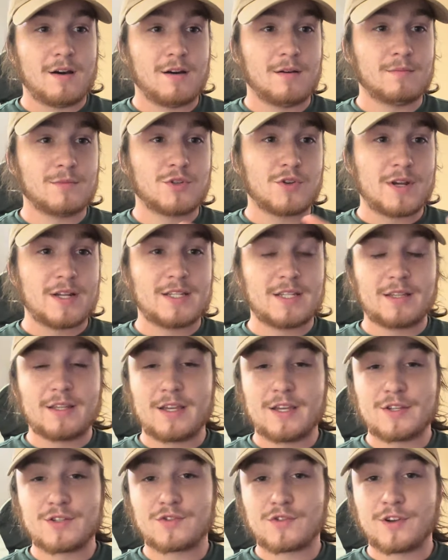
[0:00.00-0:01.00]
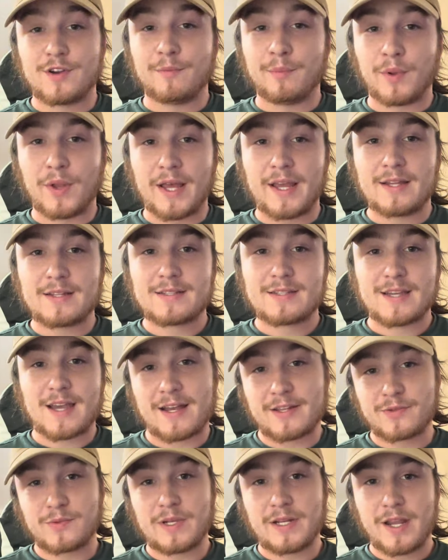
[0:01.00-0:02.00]
tracing the history of plants
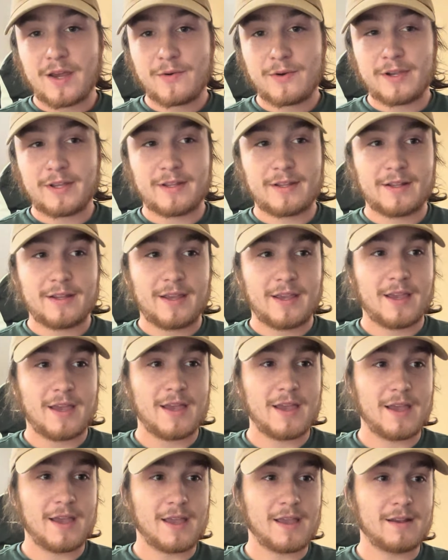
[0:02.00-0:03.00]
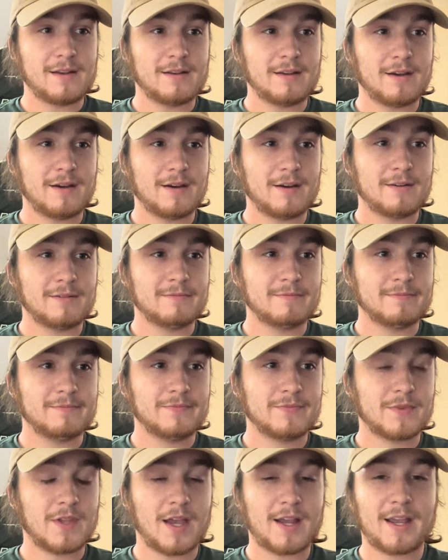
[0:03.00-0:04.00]
as we know it. And
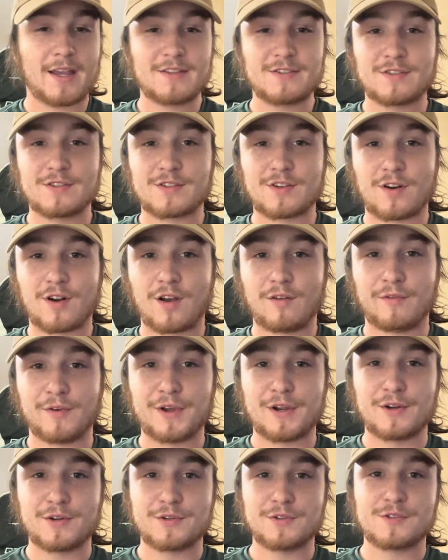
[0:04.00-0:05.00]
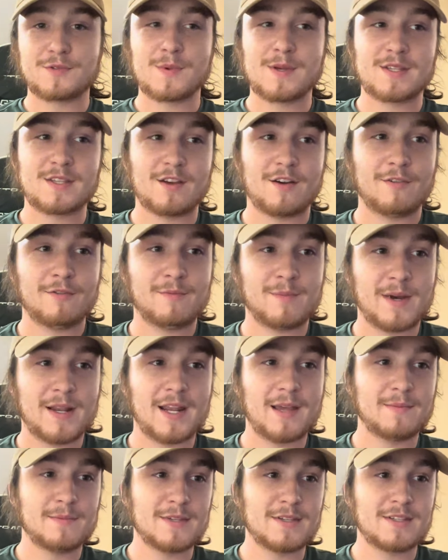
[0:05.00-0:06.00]
I guess to start off, I introduce myself. My
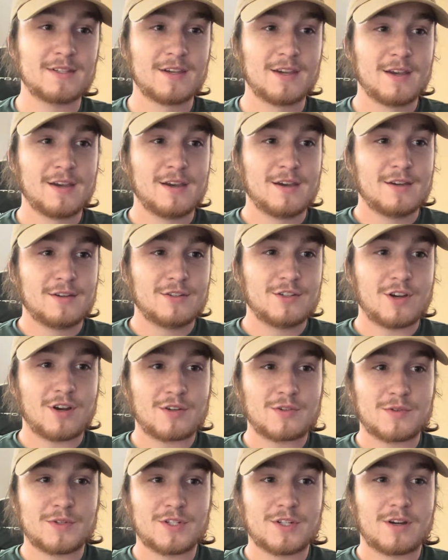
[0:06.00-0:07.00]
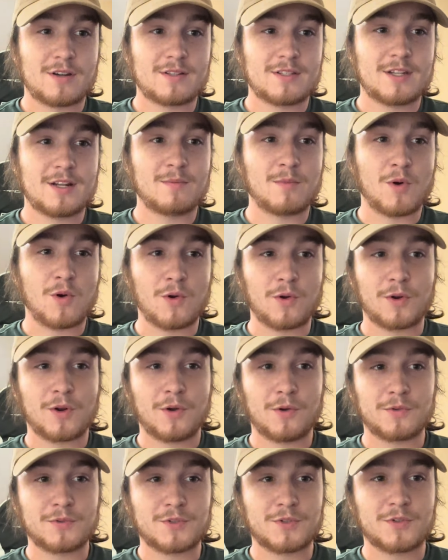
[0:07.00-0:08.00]
name is Joshua Johnson. I'm a
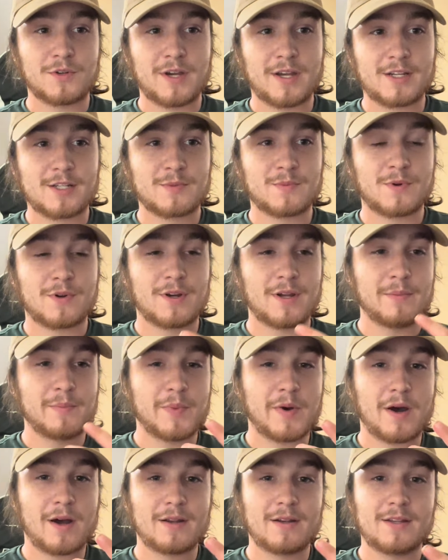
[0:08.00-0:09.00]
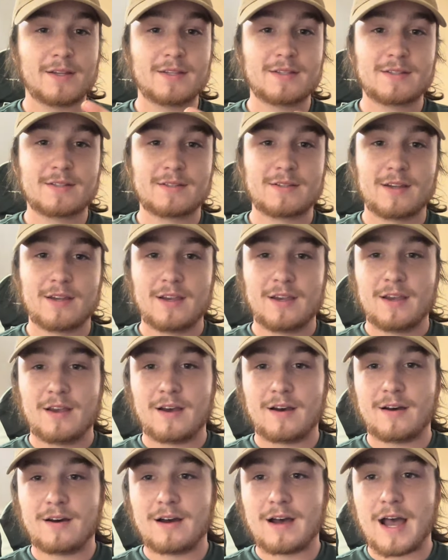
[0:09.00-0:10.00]
horticultural expert and botanist.
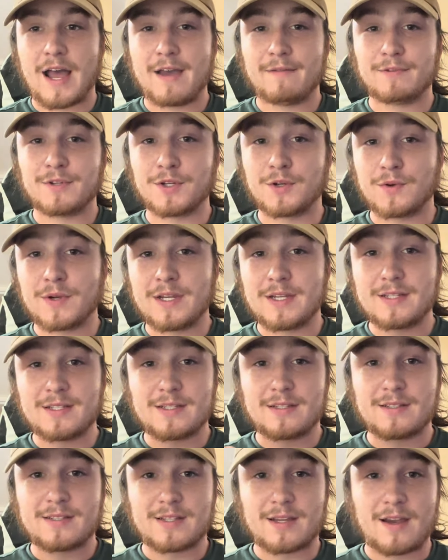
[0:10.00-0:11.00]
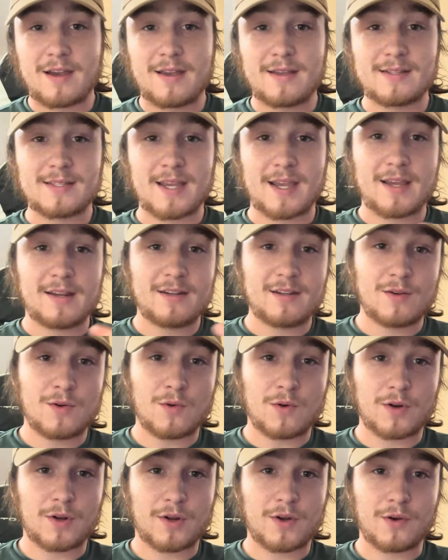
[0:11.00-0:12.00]
I have degrees in science and in
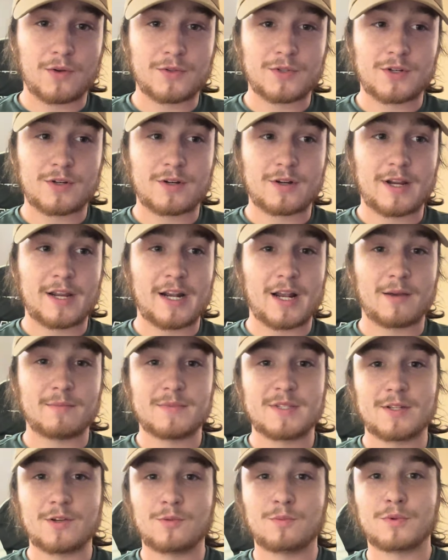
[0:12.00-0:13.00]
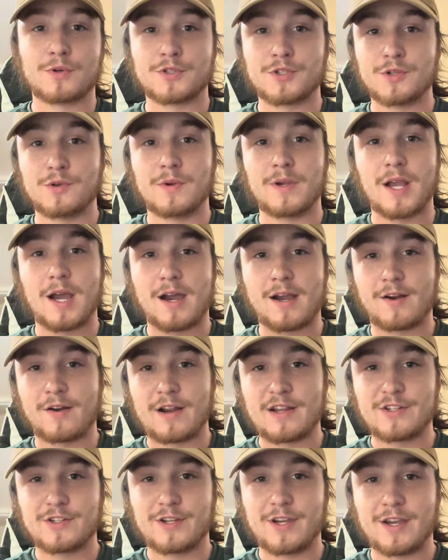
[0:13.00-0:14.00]
horticulture, and I'm still pursuing higher
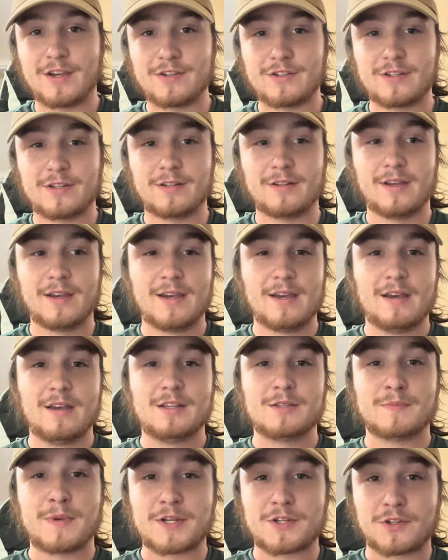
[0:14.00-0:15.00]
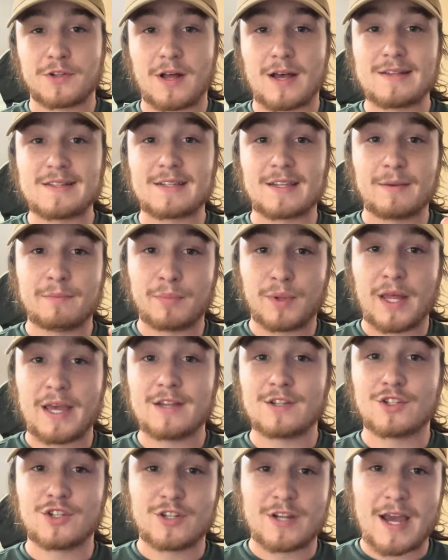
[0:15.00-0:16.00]
education, specializing in
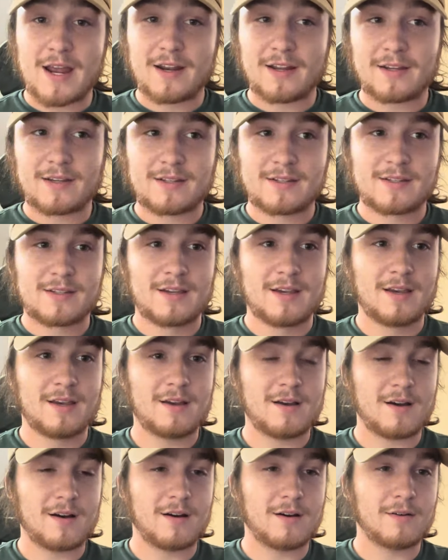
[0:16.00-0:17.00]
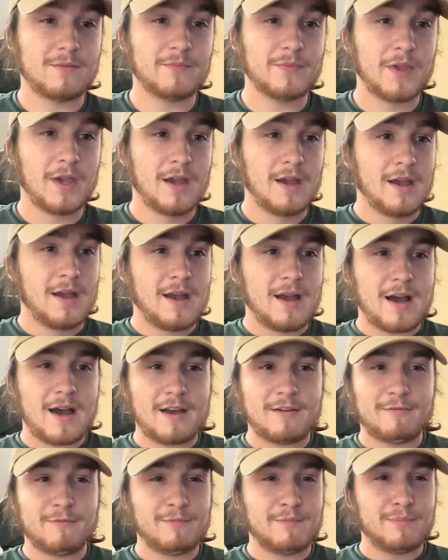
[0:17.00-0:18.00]
plant genetics. I
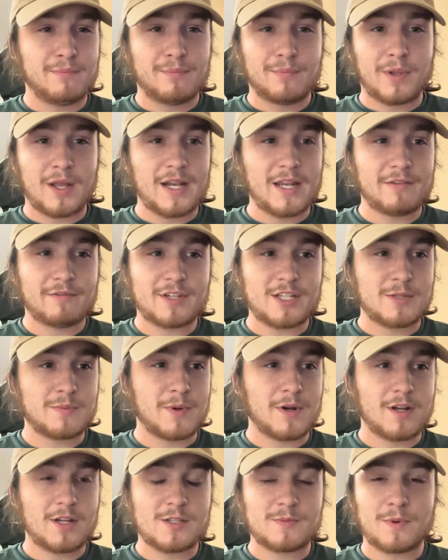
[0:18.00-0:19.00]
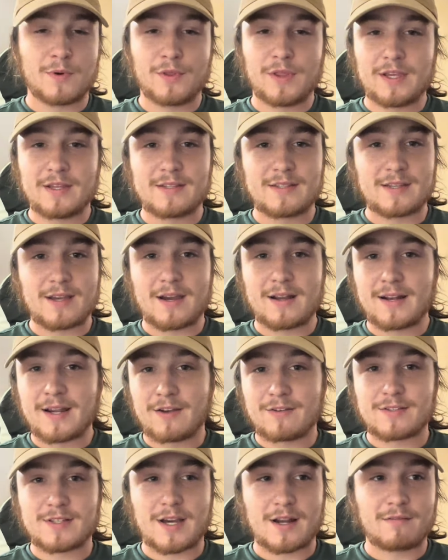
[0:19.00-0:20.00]
have plenty of experience both inside and
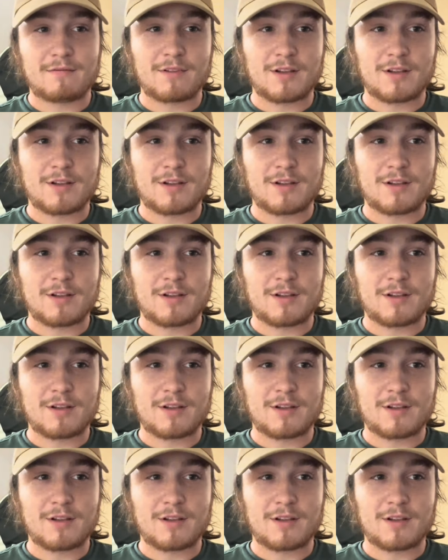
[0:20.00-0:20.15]
outside of the